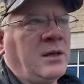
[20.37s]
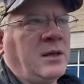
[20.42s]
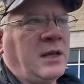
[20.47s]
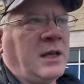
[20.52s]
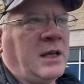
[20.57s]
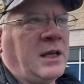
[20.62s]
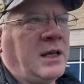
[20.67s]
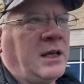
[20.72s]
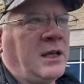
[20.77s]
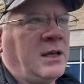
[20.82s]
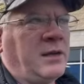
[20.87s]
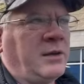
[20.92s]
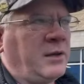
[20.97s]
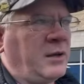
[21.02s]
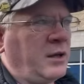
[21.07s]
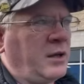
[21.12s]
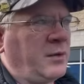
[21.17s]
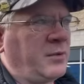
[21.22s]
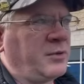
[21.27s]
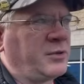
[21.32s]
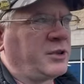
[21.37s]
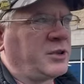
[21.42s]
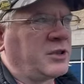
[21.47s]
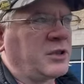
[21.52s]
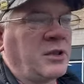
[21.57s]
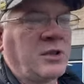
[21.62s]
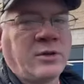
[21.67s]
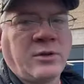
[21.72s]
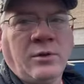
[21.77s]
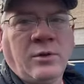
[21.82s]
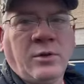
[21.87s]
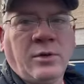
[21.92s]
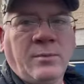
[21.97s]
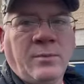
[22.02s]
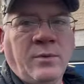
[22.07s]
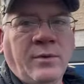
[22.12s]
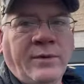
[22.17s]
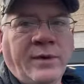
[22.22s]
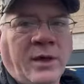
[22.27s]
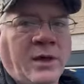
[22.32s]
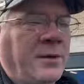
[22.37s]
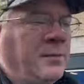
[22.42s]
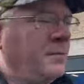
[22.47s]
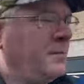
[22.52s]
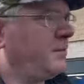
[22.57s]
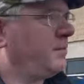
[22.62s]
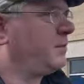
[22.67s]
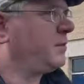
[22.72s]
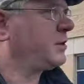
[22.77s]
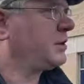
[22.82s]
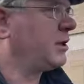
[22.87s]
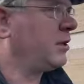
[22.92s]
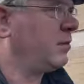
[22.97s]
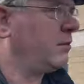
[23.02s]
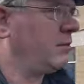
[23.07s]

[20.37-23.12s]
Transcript: And uh, we're just going to do a little movie hunting. So